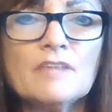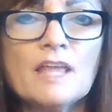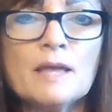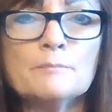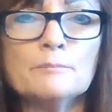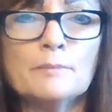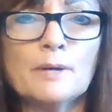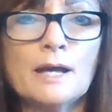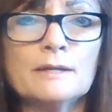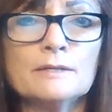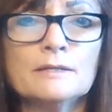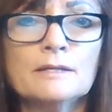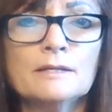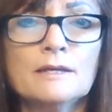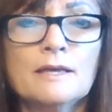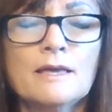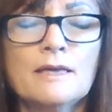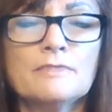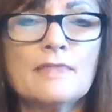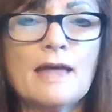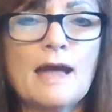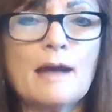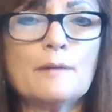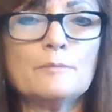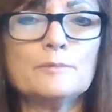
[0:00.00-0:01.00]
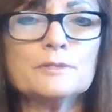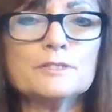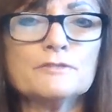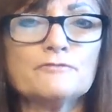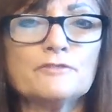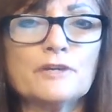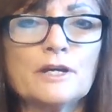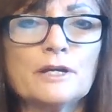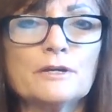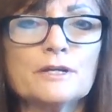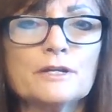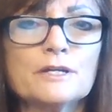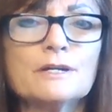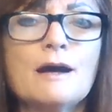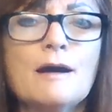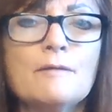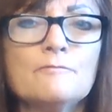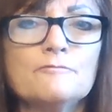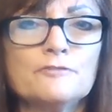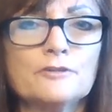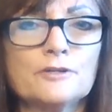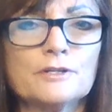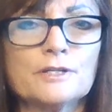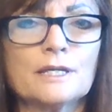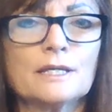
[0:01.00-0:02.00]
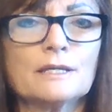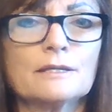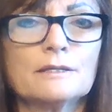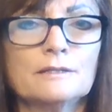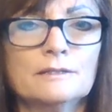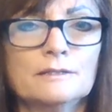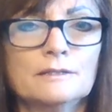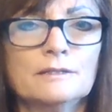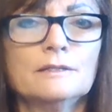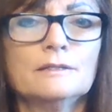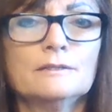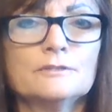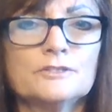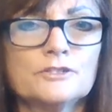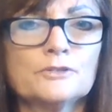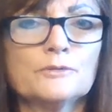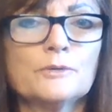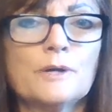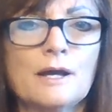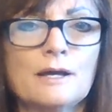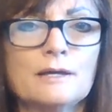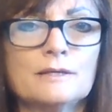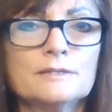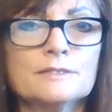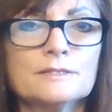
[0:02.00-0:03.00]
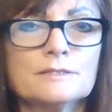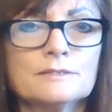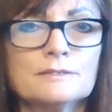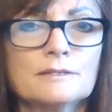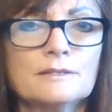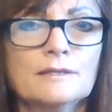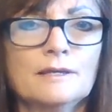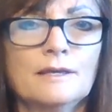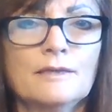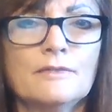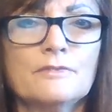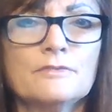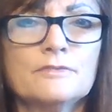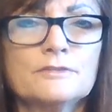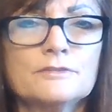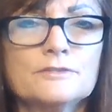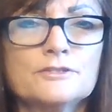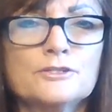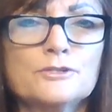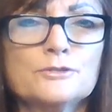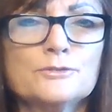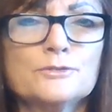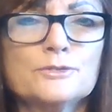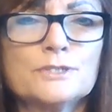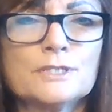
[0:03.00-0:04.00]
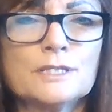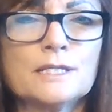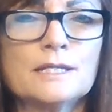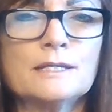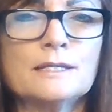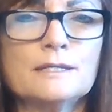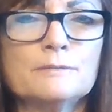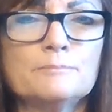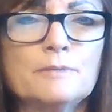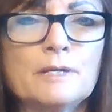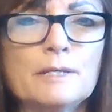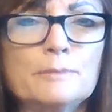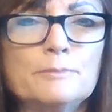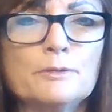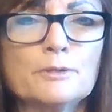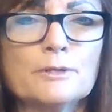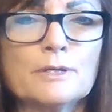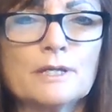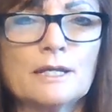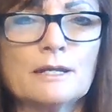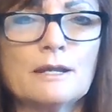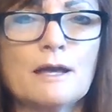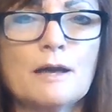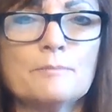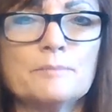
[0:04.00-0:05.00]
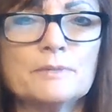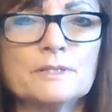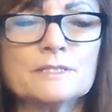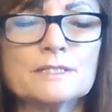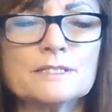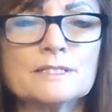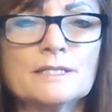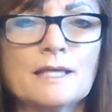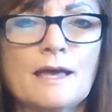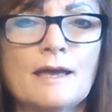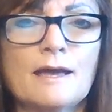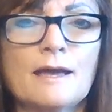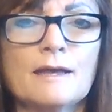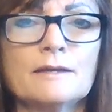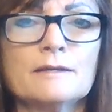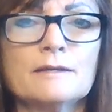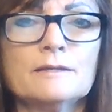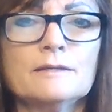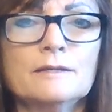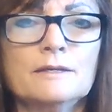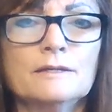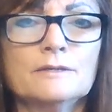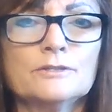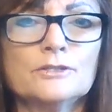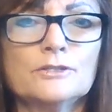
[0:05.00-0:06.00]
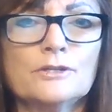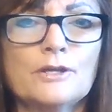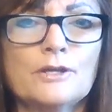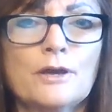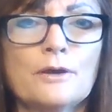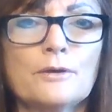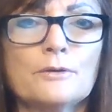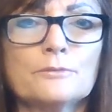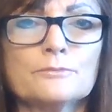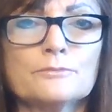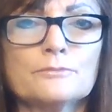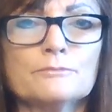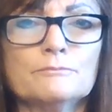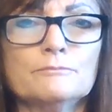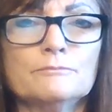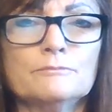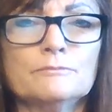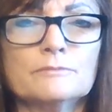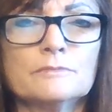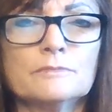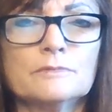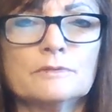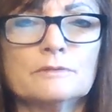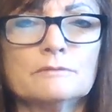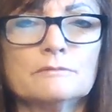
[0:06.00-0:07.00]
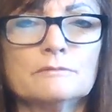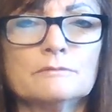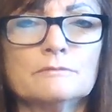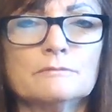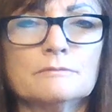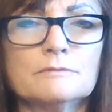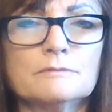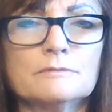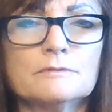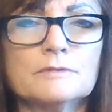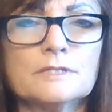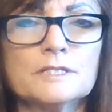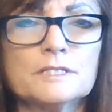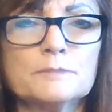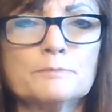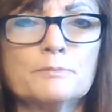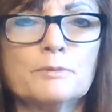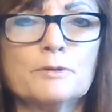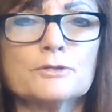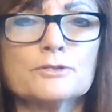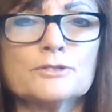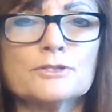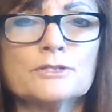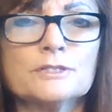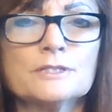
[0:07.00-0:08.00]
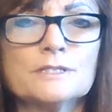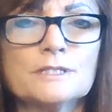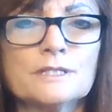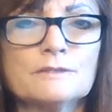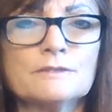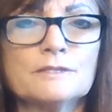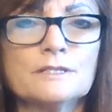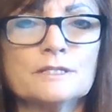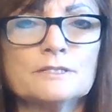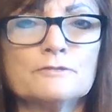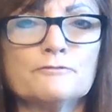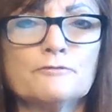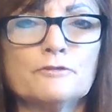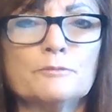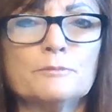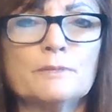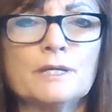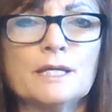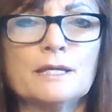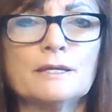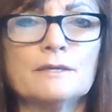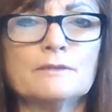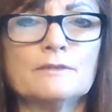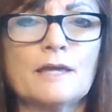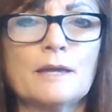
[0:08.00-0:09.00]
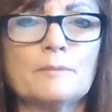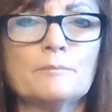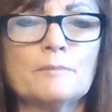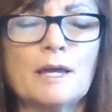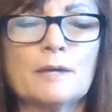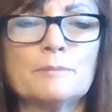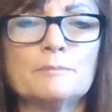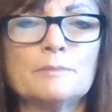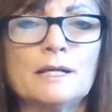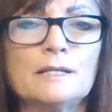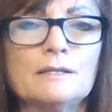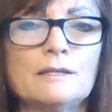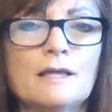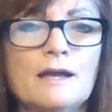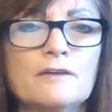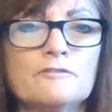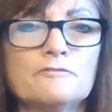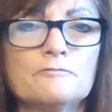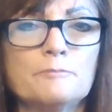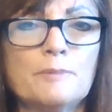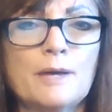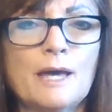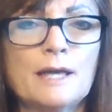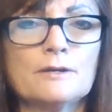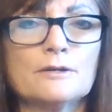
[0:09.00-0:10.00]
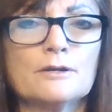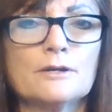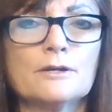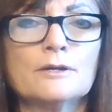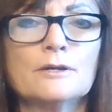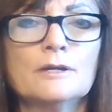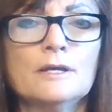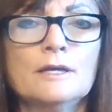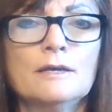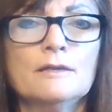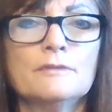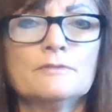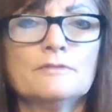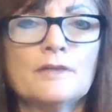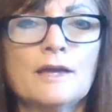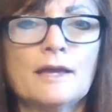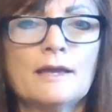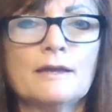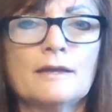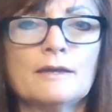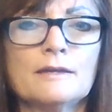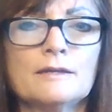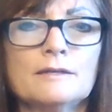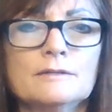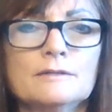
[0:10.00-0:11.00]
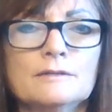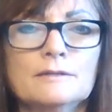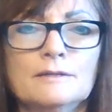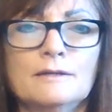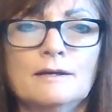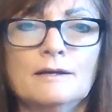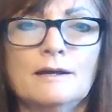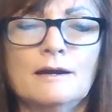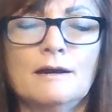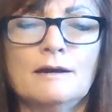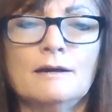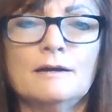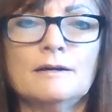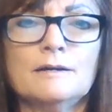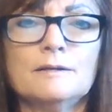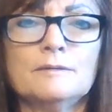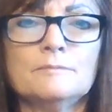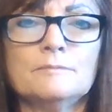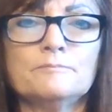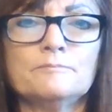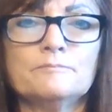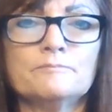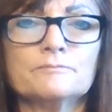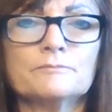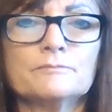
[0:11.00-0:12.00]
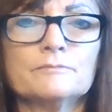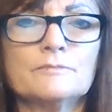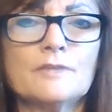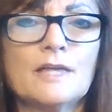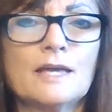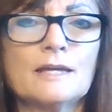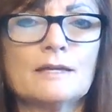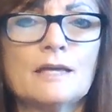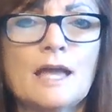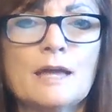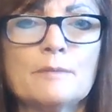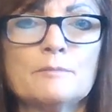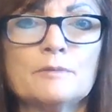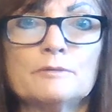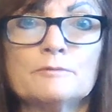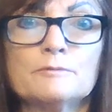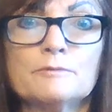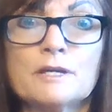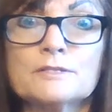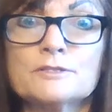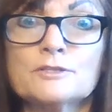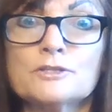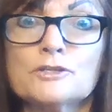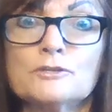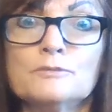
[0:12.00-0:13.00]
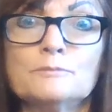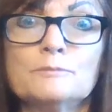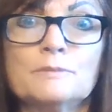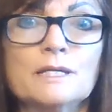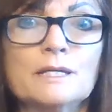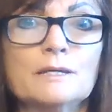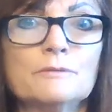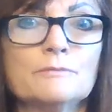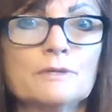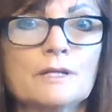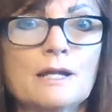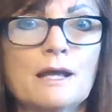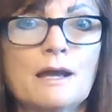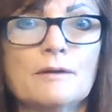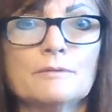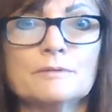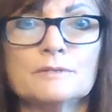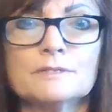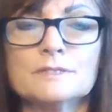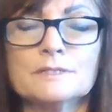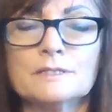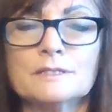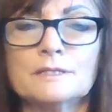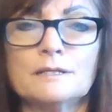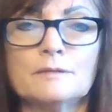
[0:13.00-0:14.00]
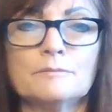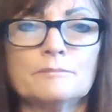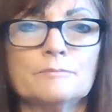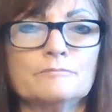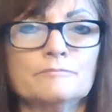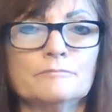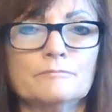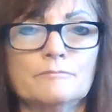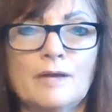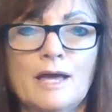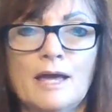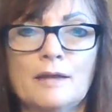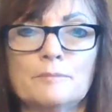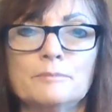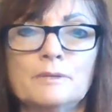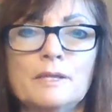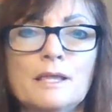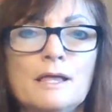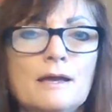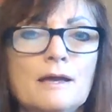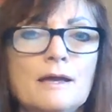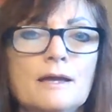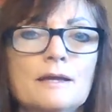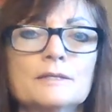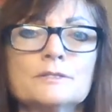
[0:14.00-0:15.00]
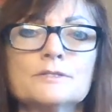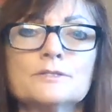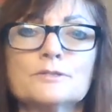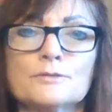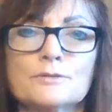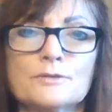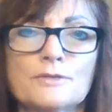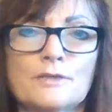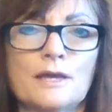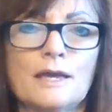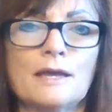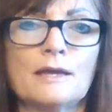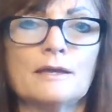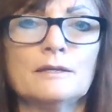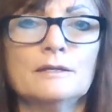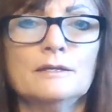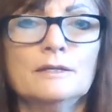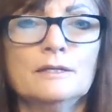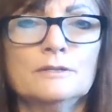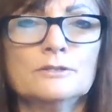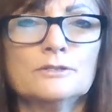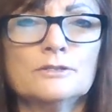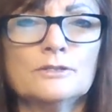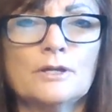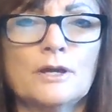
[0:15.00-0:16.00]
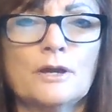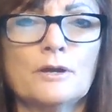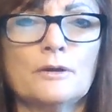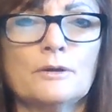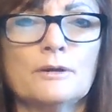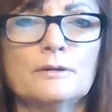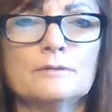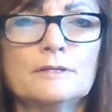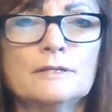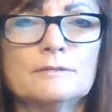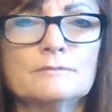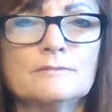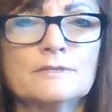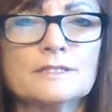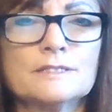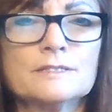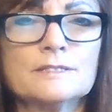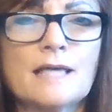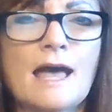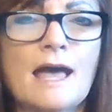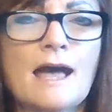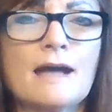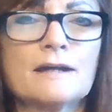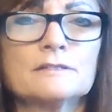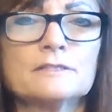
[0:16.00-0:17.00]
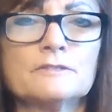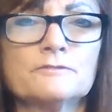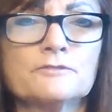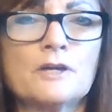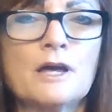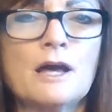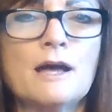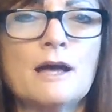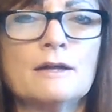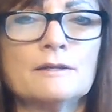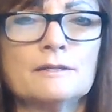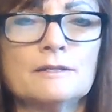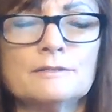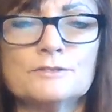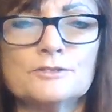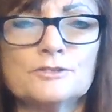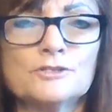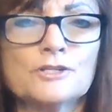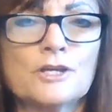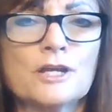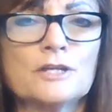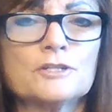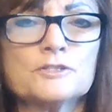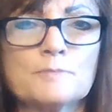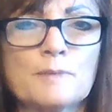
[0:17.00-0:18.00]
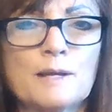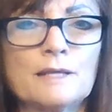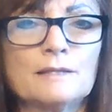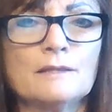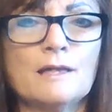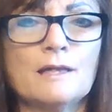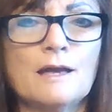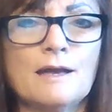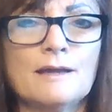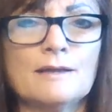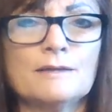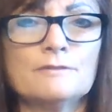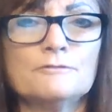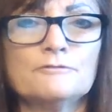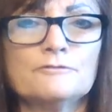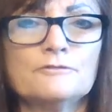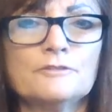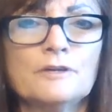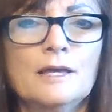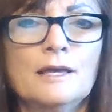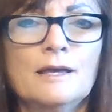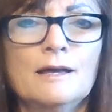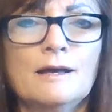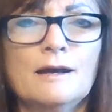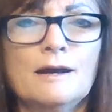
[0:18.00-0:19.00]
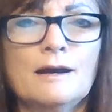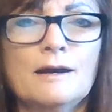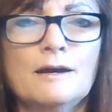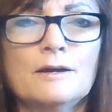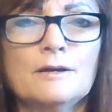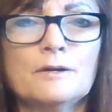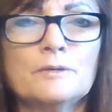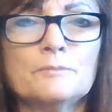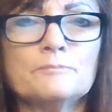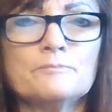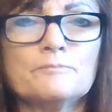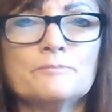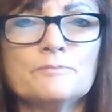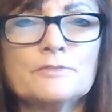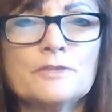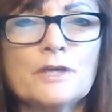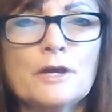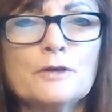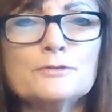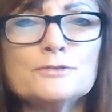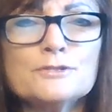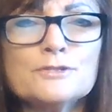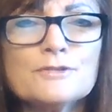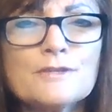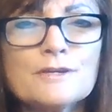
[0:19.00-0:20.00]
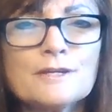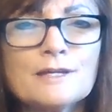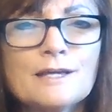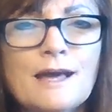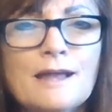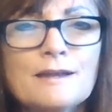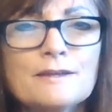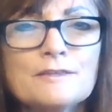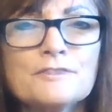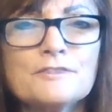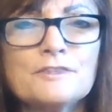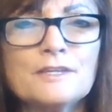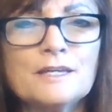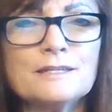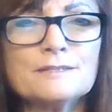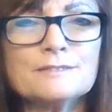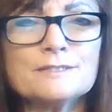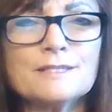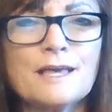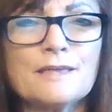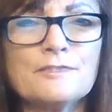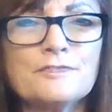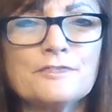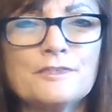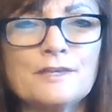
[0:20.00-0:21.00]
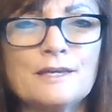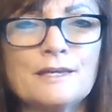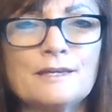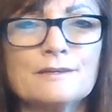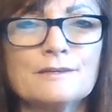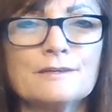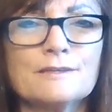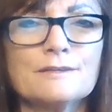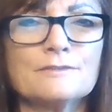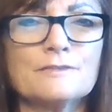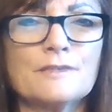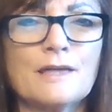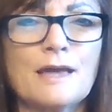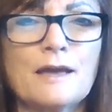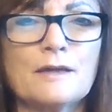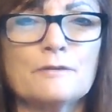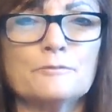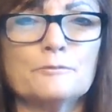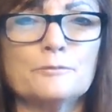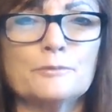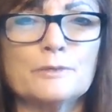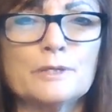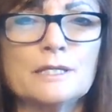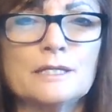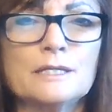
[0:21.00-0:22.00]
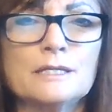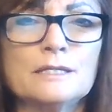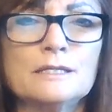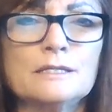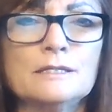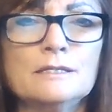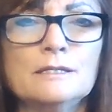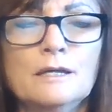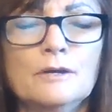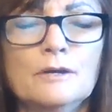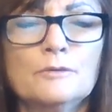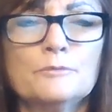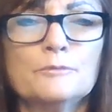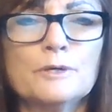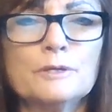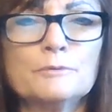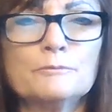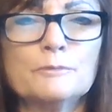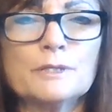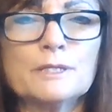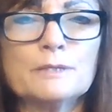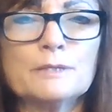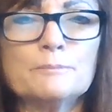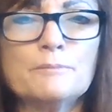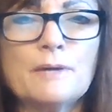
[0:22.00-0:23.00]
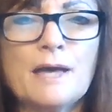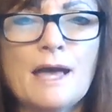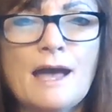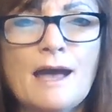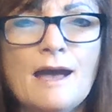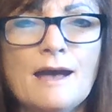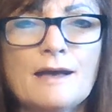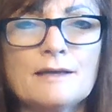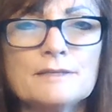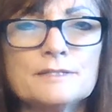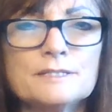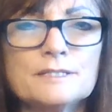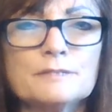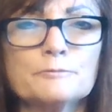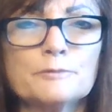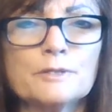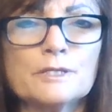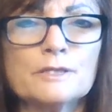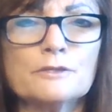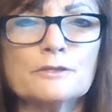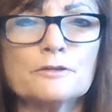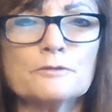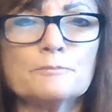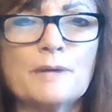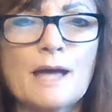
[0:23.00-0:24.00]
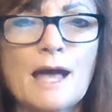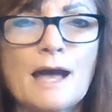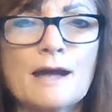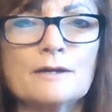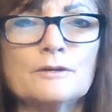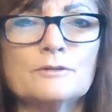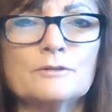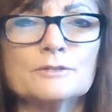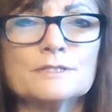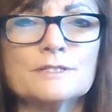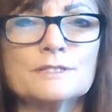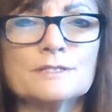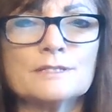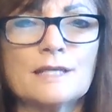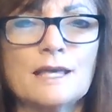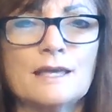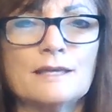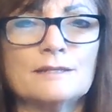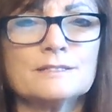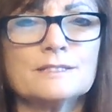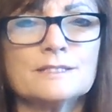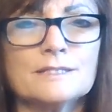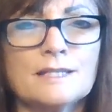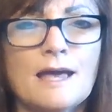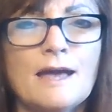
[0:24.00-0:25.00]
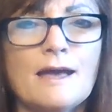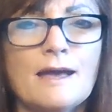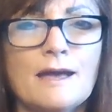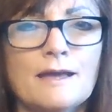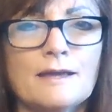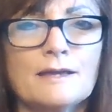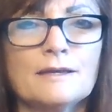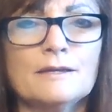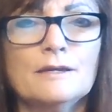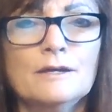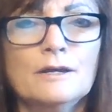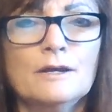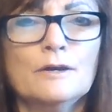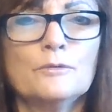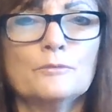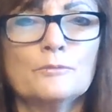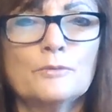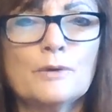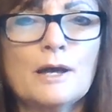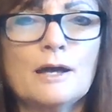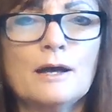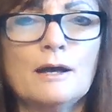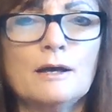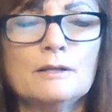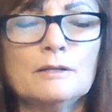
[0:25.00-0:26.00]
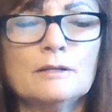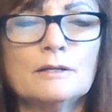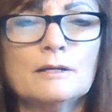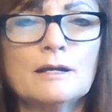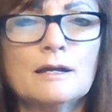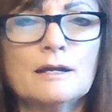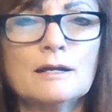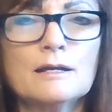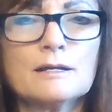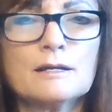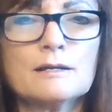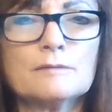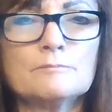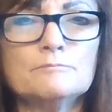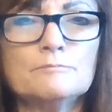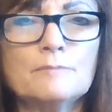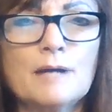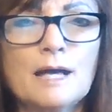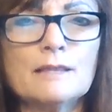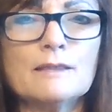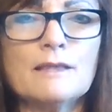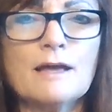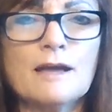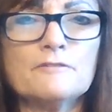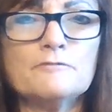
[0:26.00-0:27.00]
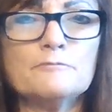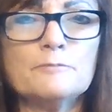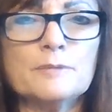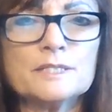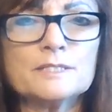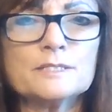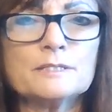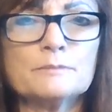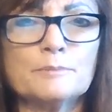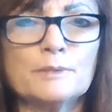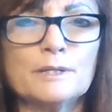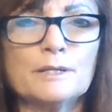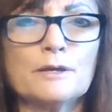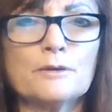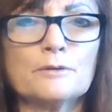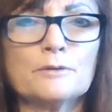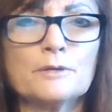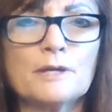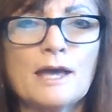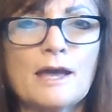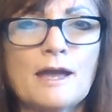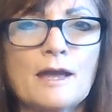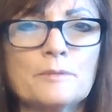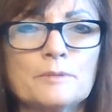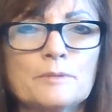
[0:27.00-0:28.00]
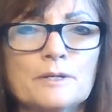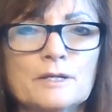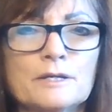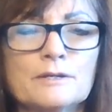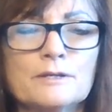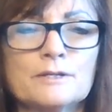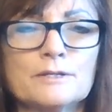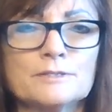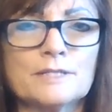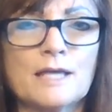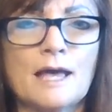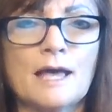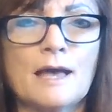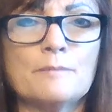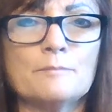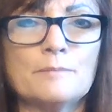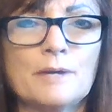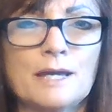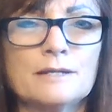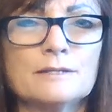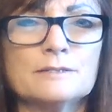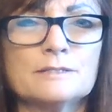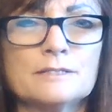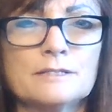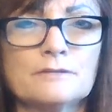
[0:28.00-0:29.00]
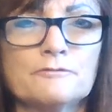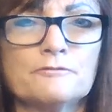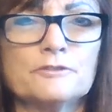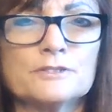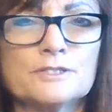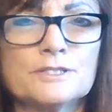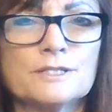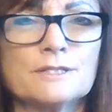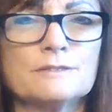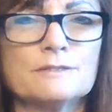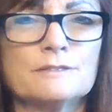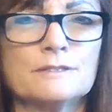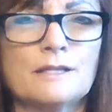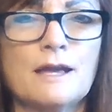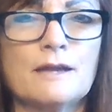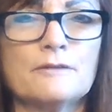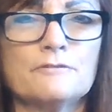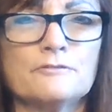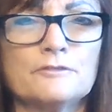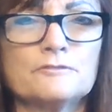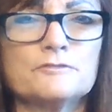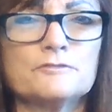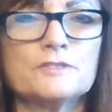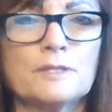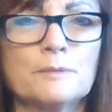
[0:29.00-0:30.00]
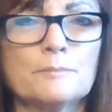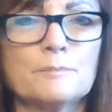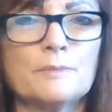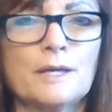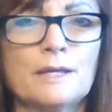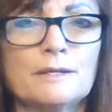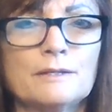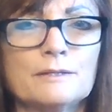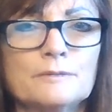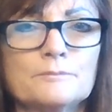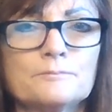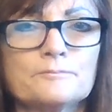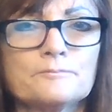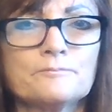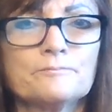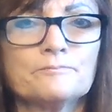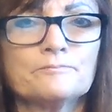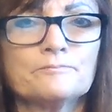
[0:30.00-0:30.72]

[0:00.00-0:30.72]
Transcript: But that was very comforting to us to see people get up and say, you know, this person did this for me. They made my life better. They um, they came and rescued me when I was in a bad place, or they, you know, this act of kindness changed my life. Um, those are the kind of things I think that we, when we pass and we look back on and say, well, my life must have been okay because I made a difference in the life of somebody.